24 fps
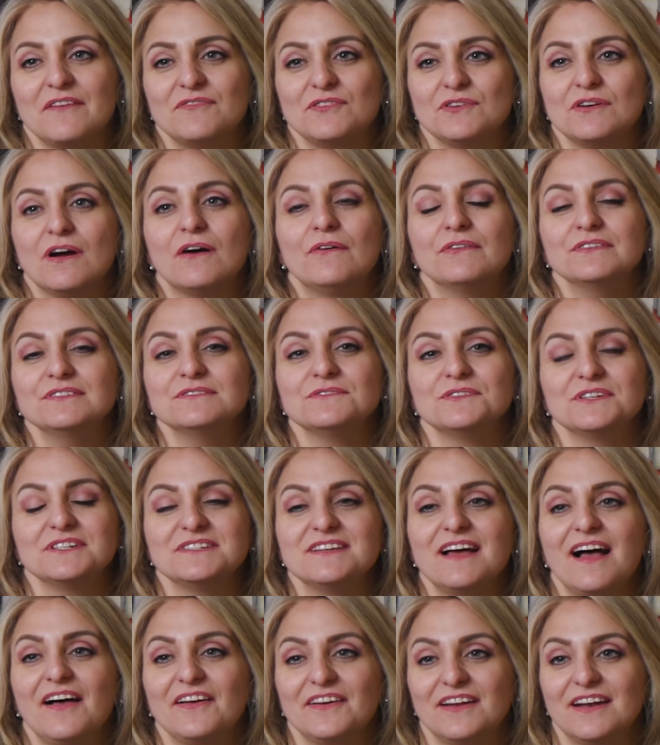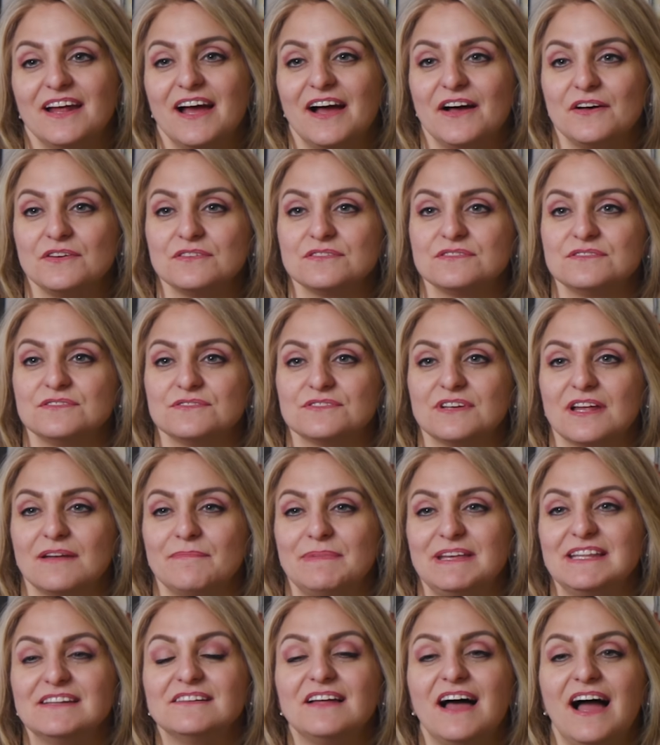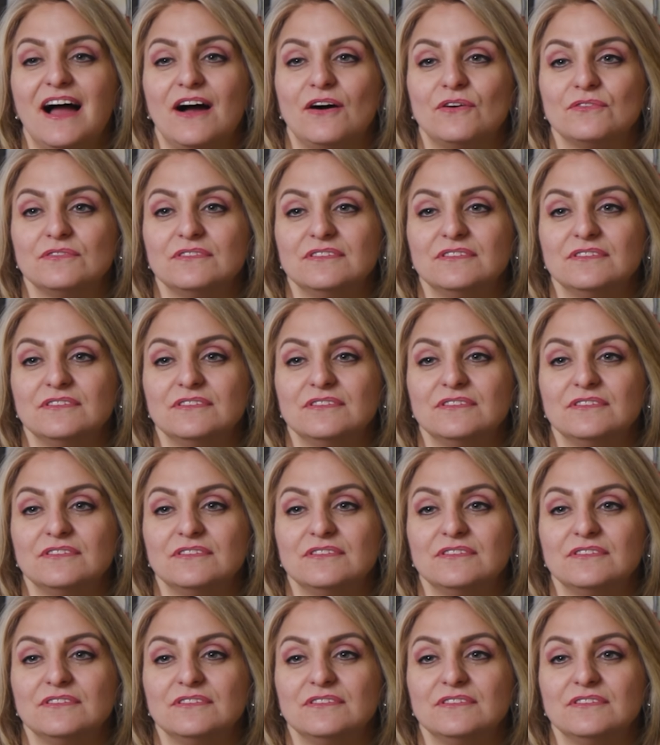If you go into an Italian house, there's gonna be loud